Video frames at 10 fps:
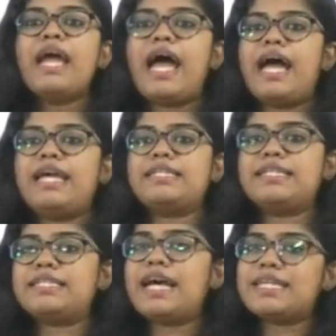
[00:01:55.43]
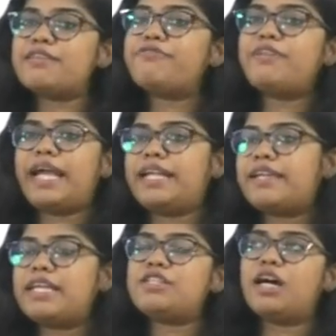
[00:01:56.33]
And it has a flight
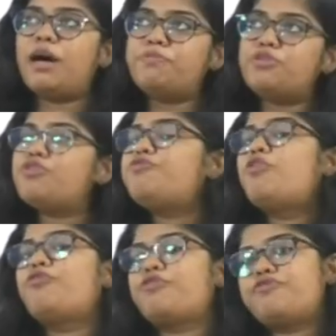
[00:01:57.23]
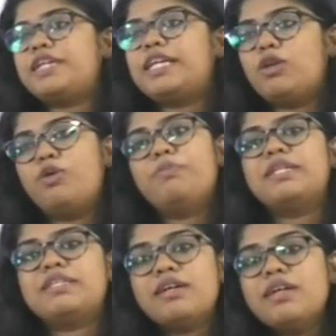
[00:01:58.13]
range up to 450
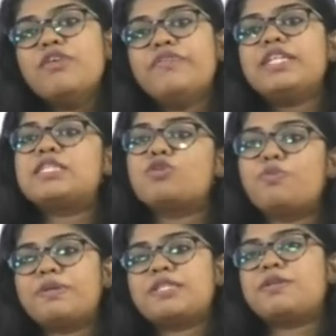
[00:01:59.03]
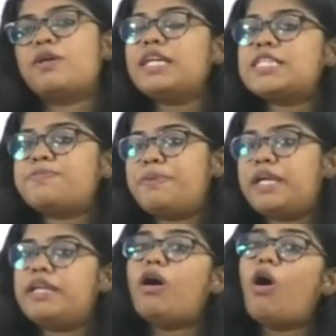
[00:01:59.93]
km with supersonic
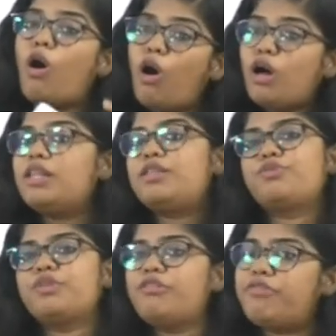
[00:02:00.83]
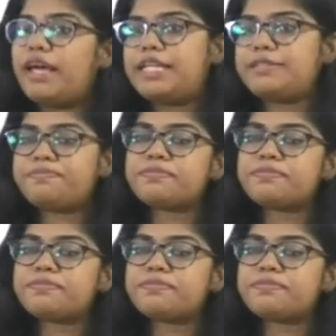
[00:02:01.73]
speed all through the flight.